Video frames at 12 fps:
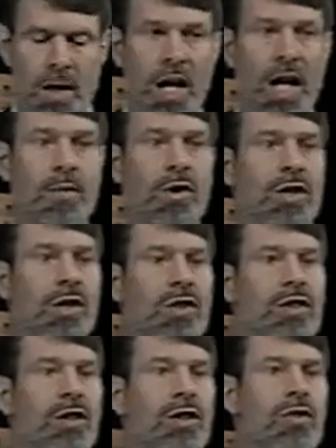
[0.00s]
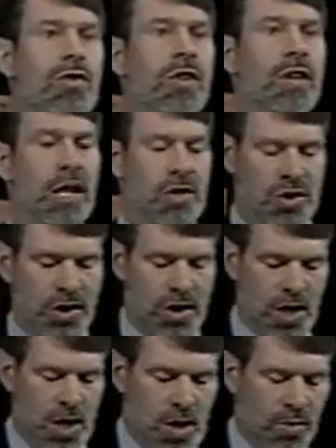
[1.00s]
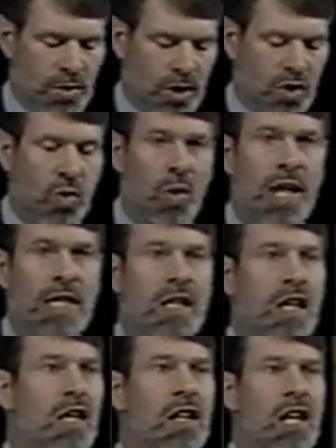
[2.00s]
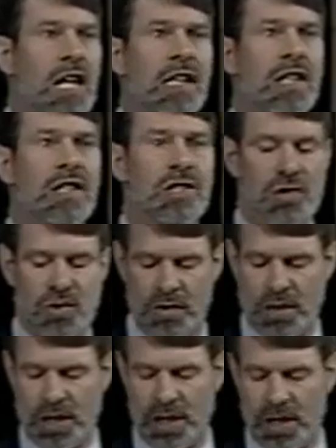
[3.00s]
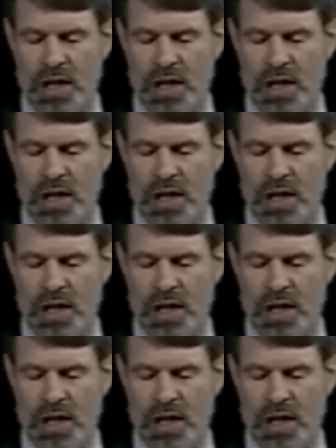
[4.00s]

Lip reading: And I'm going to conclude the lecture with a quite unlikely story